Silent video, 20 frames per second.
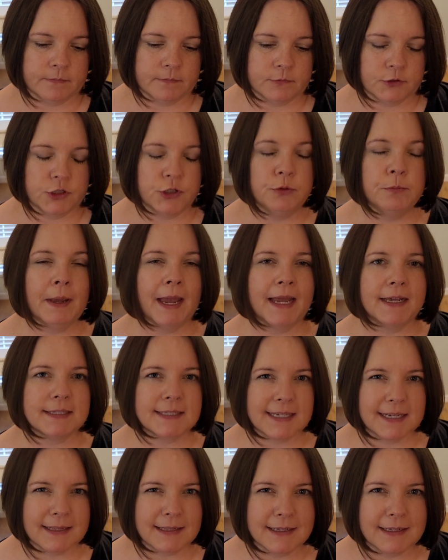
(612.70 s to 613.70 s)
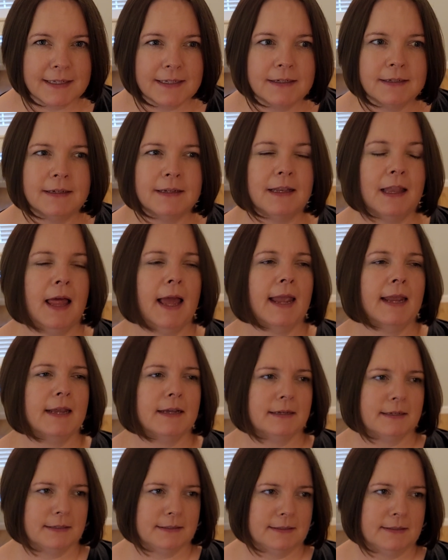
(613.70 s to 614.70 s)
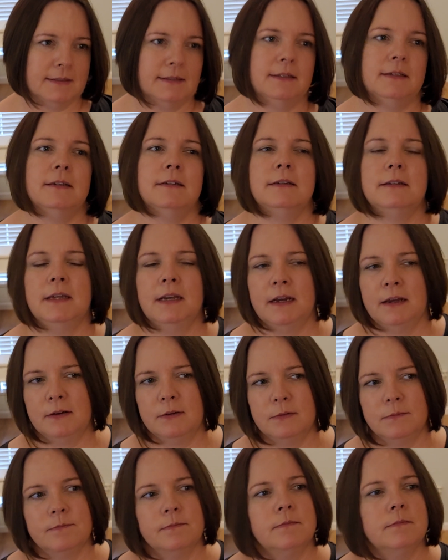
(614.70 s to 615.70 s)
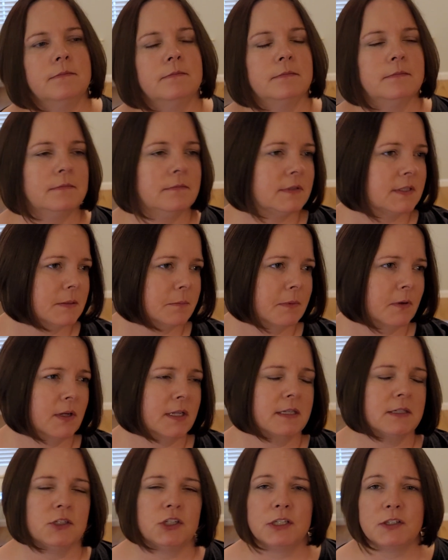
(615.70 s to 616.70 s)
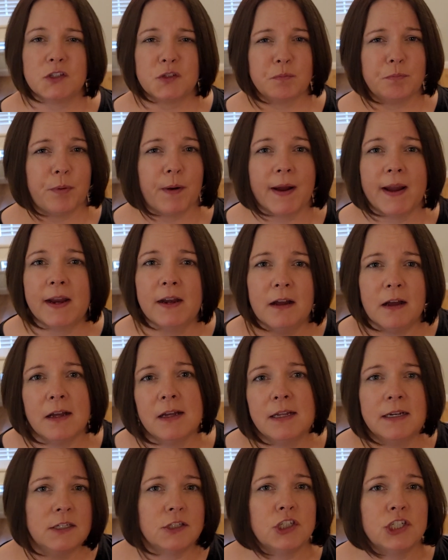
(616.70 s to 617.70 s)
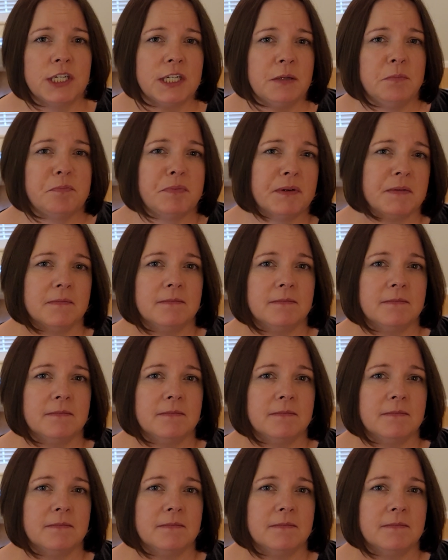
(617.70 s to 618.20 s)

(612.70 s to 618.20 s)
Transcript: Too masculine, like, you know, someone just sprayed on a cheap